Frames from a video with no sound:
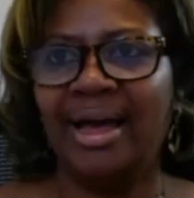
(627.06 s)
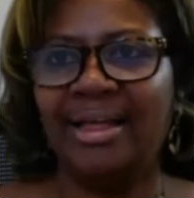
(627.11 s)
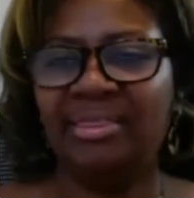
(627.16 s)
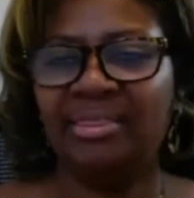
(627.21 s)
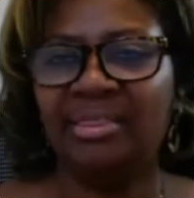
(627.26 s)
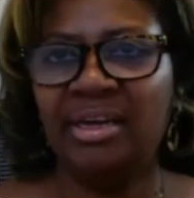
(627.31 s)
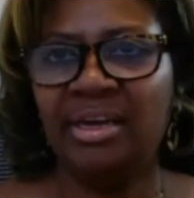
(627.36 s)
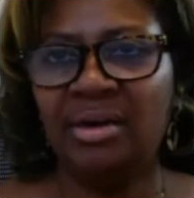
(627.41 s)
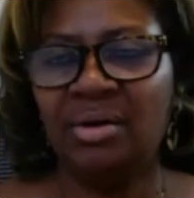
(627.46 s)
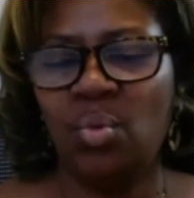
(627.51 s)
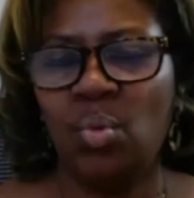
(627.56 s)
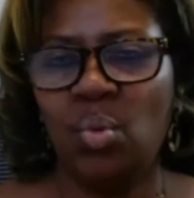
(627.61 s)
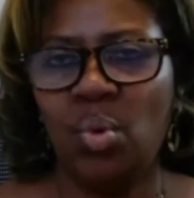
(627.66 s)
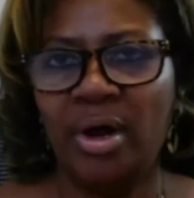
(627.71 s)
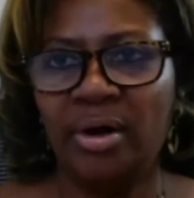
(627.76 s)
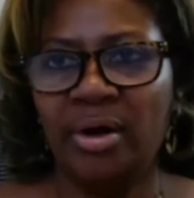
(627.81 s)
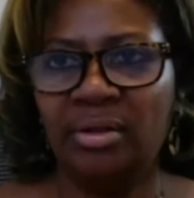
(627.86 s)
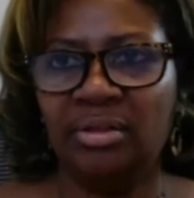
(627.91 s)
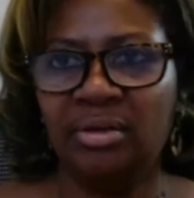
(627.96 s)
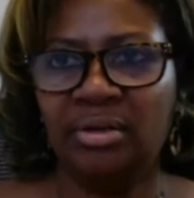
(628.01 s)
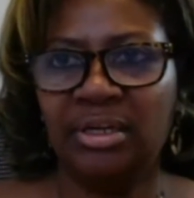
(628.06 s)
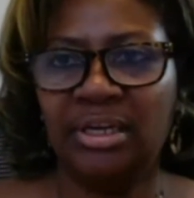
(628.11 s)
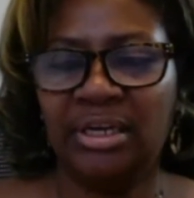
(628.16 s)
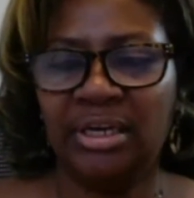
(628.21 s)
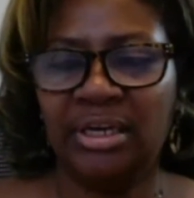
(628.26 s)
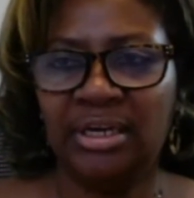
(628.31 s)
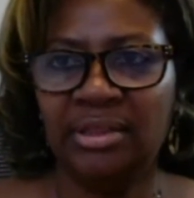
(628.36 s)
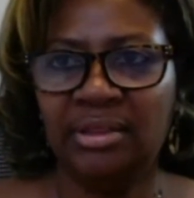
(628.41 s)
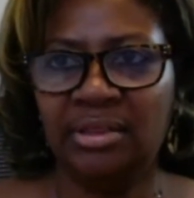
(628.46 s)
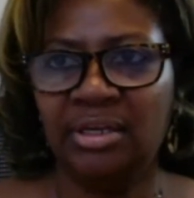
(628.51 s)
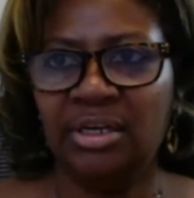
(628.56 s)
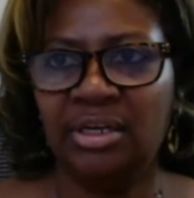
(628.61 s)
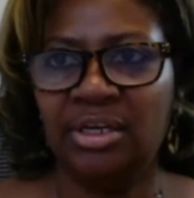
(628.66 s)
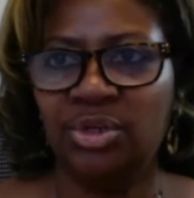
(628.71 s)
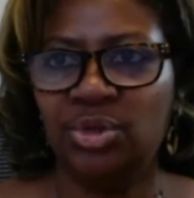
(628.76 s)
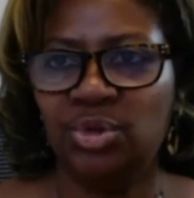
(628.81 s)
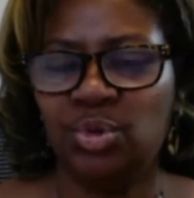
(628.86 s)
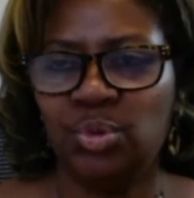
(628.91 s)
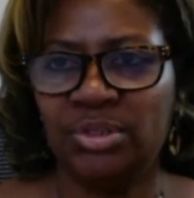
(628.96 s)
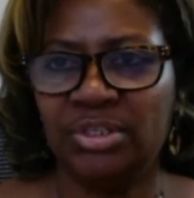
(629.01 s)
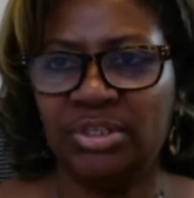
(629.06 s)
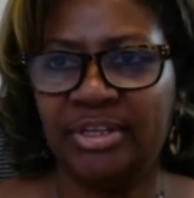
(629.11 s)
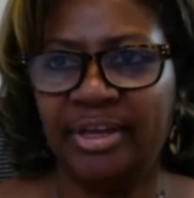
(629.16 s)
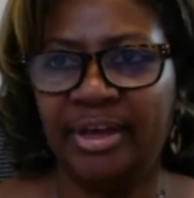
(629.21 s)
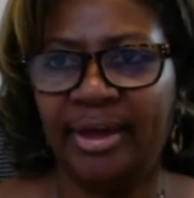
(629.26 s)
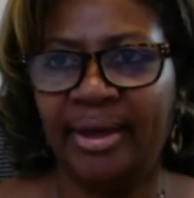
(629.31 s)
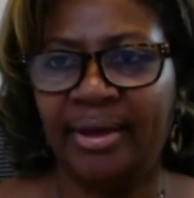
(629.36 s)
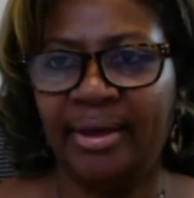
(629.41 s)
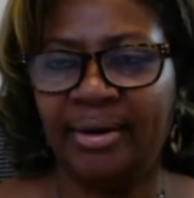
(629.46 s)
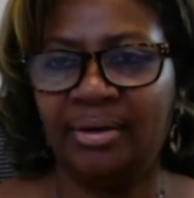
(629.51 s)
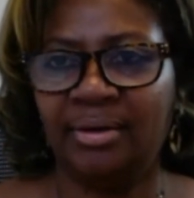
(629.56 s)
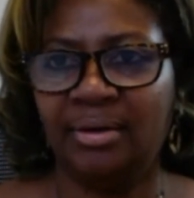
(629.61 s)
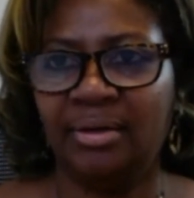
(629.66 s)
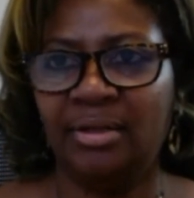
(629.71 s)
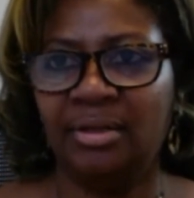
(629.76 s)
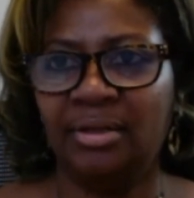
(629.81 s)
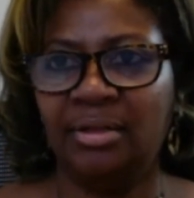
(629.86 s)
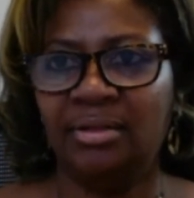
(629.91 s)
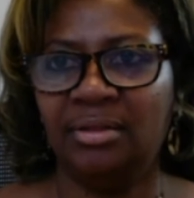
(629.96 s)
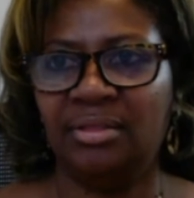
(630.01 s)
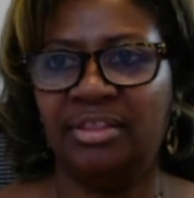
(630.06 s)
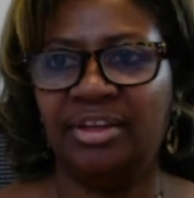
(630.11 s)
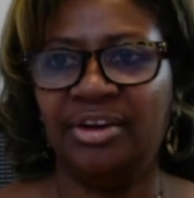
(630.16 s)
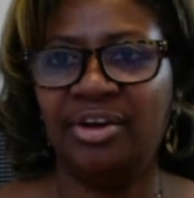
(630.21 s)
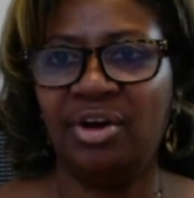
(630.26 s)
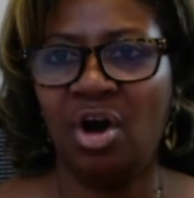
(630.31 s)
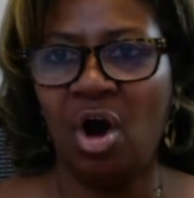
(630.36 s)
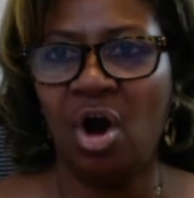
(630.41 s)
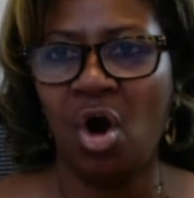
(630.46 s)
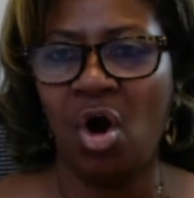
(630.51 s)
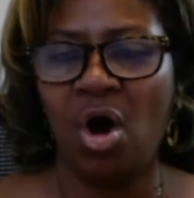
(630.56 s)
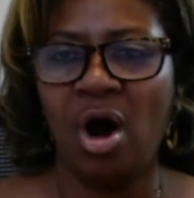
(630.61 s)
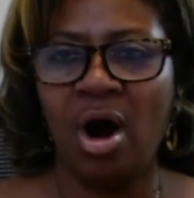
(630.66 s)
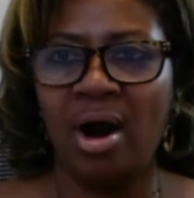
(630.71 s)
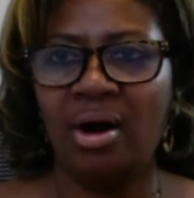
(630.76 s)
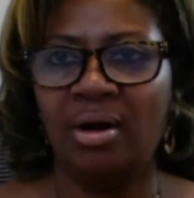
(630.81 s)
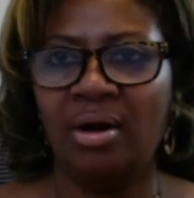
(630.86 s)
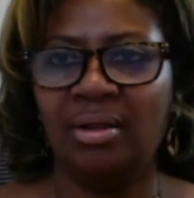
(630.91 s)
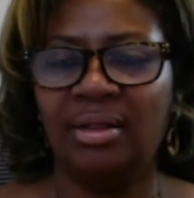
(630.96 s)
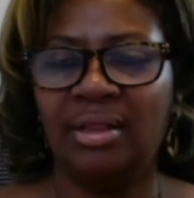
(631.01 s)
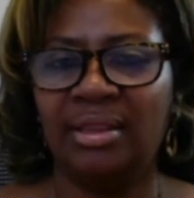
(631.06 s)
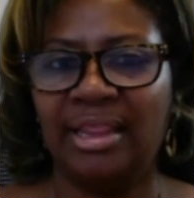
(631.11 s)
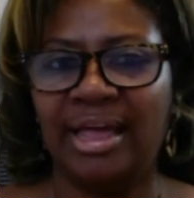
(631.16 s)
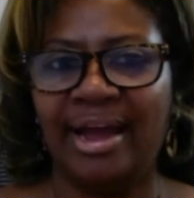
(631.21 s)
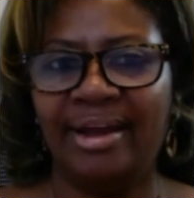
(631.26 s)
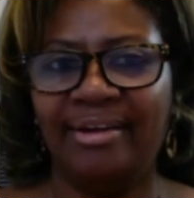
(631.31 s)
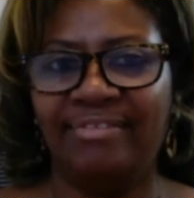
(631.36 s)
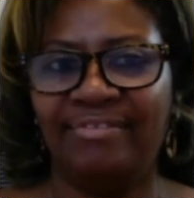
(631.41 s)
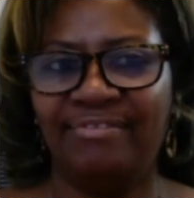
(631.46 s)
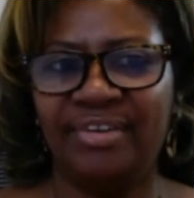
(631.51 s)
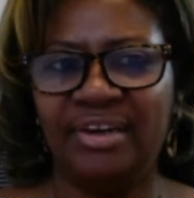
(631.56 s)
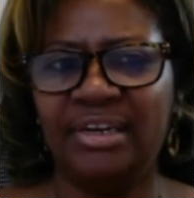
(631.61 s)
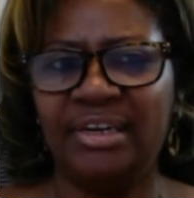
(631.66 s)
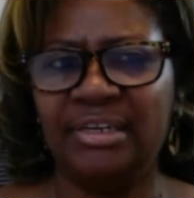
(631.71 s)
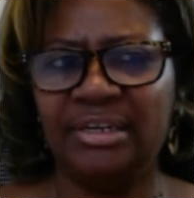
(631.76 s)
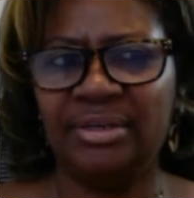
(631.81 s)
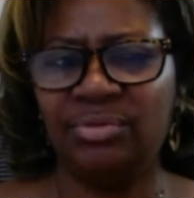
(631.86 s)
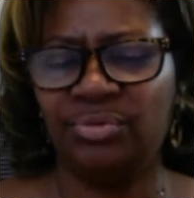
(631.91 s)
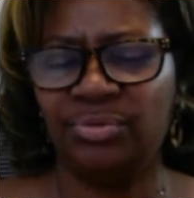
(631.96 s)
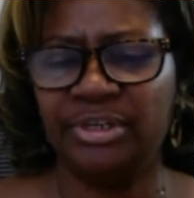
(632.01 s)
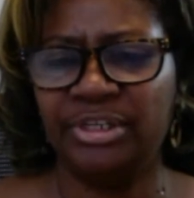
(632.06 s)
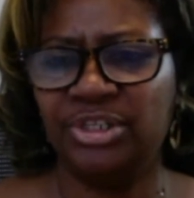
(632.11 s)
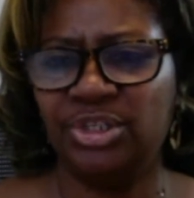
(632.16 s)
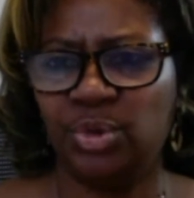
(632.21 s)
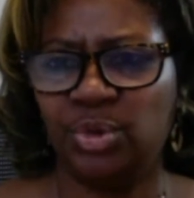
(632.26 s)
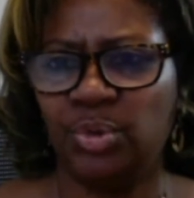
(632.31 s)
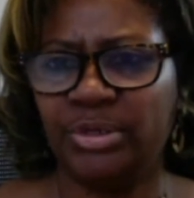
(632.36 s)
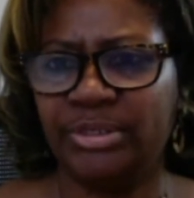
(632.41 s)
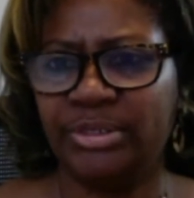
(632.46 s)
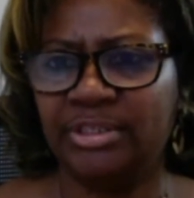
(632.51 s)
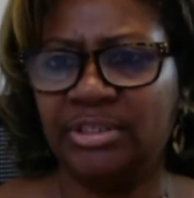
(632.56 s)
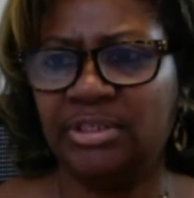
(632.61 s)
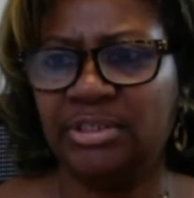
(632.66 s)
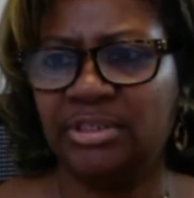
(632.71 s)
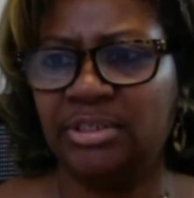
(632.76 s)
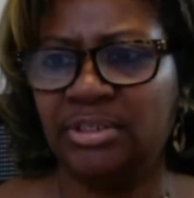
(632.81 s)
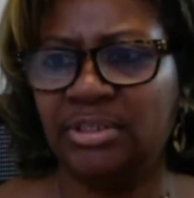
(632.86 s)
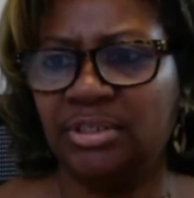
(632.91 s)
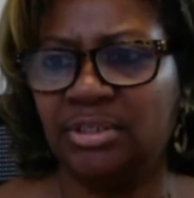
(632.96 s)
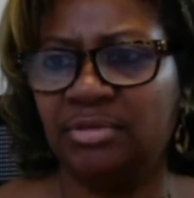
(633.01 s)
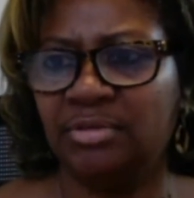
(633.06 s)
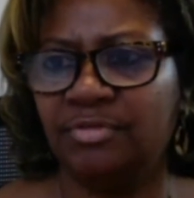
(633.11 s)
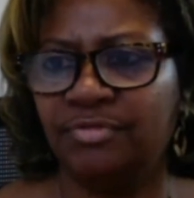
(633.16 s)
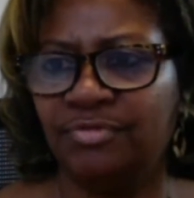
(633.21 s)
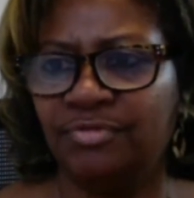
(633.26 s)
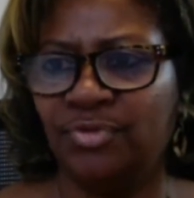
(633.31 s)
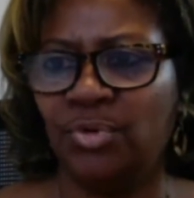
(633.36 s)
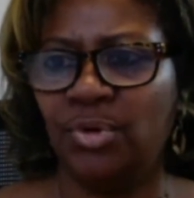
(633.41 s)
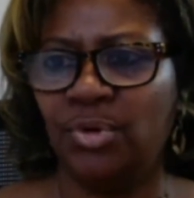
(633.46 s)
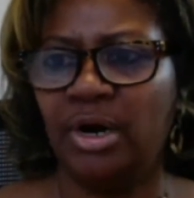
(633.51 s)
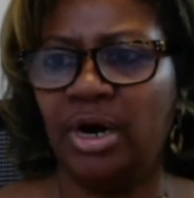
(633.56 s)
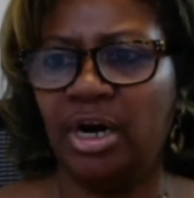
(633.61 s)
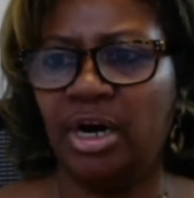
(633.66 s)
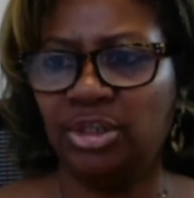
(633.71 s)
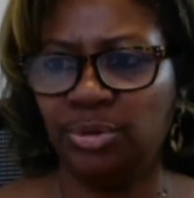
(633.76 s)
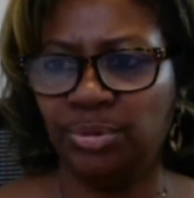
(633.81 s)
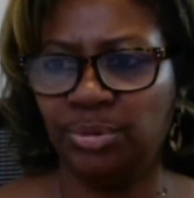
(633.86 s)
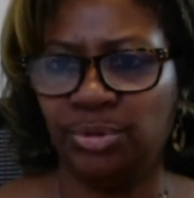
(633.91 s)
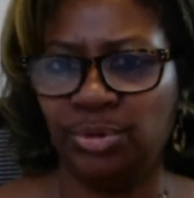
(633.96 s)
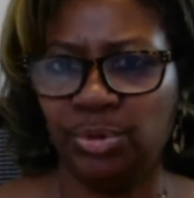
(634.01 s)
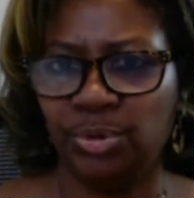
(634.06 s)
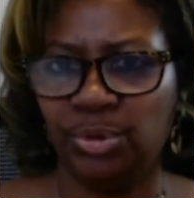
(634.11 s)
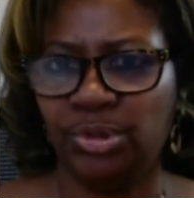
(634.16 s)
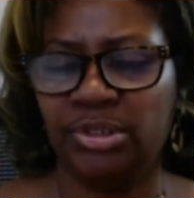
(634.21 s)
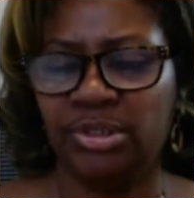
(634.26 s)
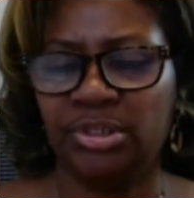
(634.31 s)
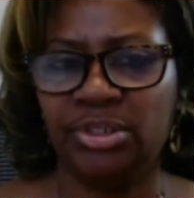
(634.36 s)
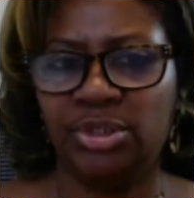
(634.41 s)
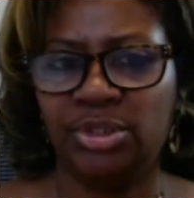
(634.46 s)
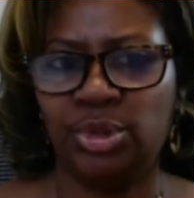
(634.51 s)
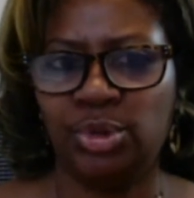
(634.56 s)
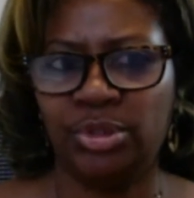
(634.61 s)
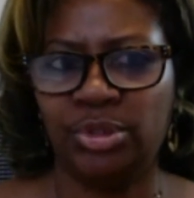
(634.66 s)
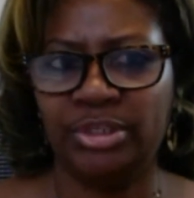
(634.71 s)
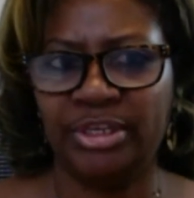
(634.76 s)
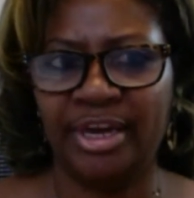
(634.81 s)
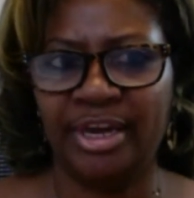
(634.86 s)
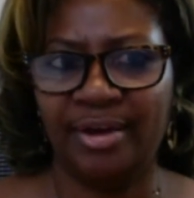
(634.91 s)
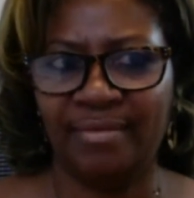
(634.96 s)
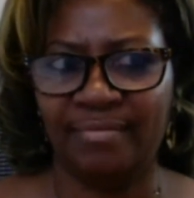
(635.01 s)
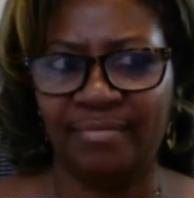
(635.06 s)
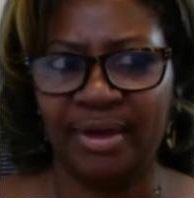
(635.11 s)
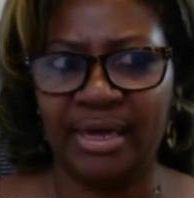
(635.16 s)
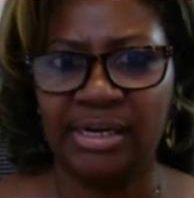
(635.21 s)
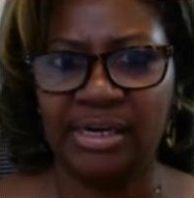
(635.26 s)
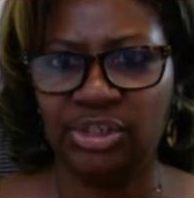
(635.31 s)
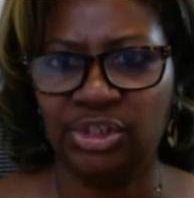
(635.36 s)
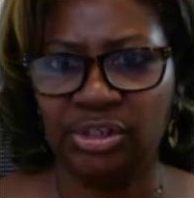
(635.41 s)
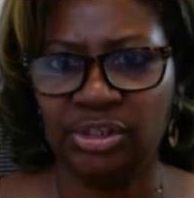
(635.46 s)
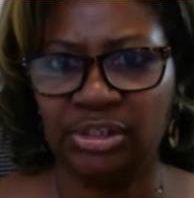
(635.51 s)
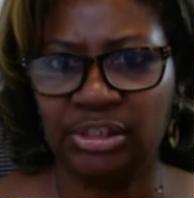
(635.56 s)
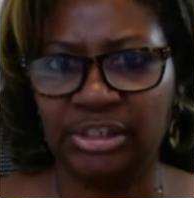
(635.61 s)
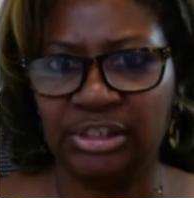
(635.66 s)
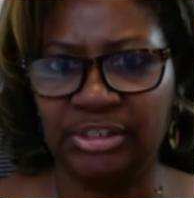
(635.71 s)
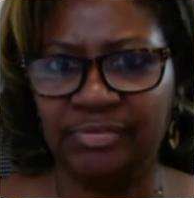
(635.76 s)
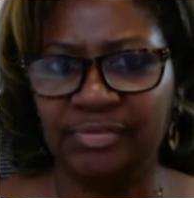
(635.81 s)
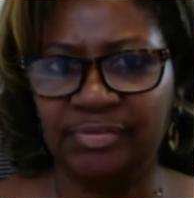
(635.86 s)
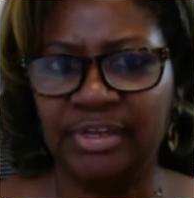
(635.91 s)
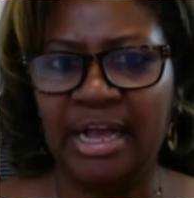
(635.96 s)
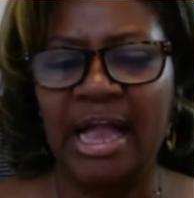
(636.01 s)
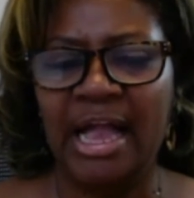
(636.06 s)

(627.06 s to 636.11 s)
i think one of the key things was that there are like funding resources for entrepreneurs to take advantage of.